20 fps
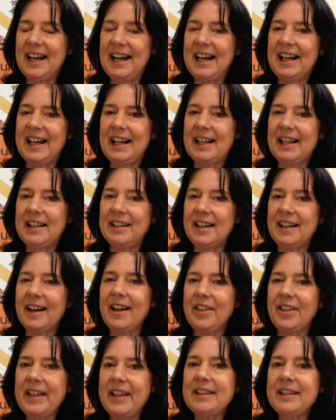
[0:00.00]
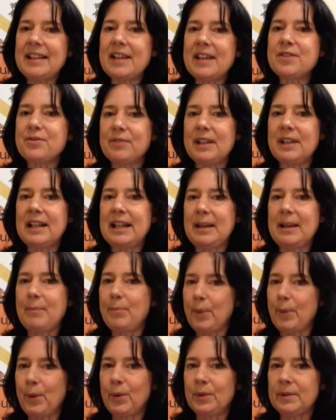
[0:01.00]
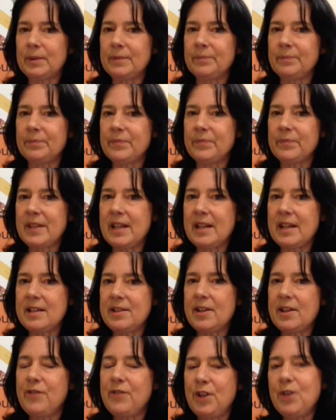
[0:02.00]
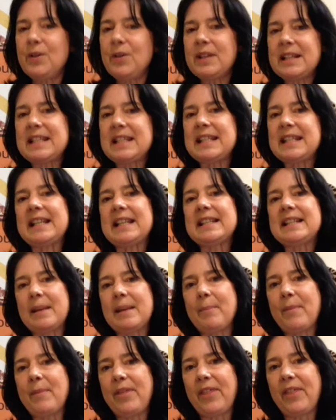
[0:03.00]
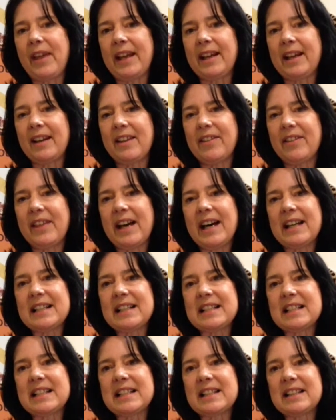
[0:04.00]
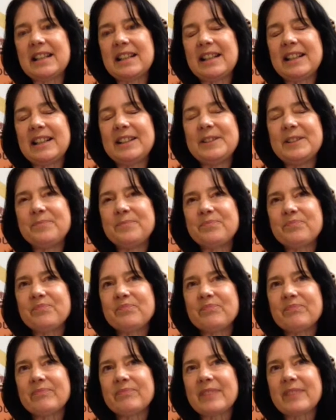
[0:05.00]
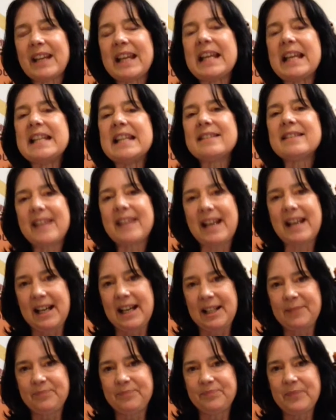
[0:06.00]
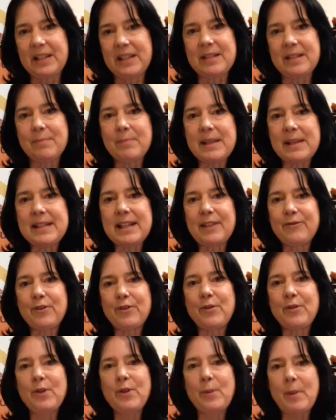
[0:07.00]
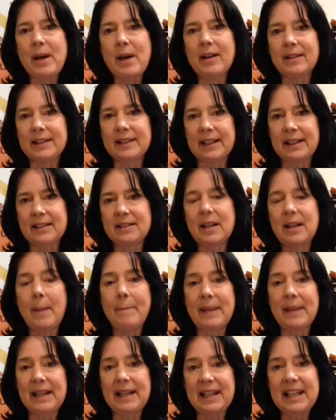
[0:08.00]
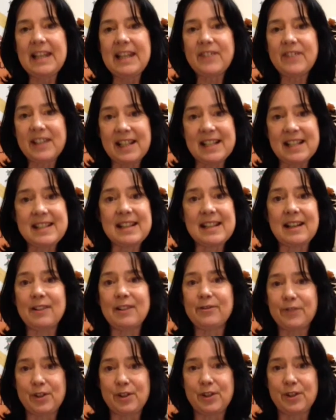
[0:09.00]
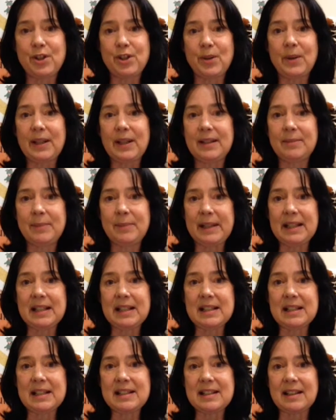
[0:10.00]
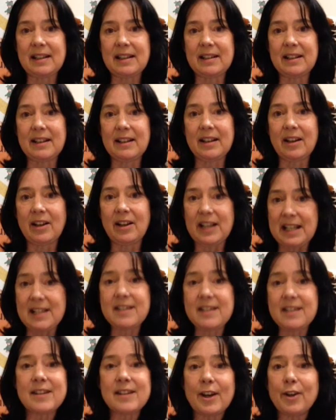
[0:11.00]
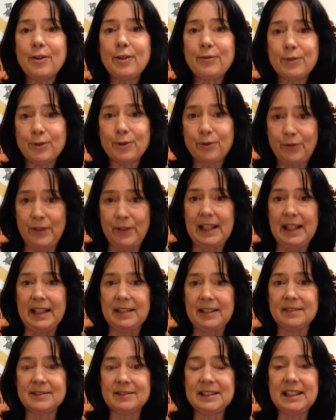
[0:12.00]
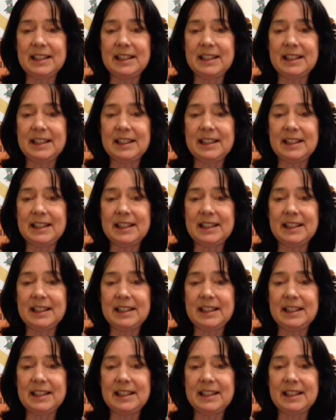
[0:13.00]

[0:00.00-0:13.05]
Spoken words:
And I think that's really important. So if you can see something that isn't there, is missing from the market, believe in yourself and do it, because it's so fulfilling.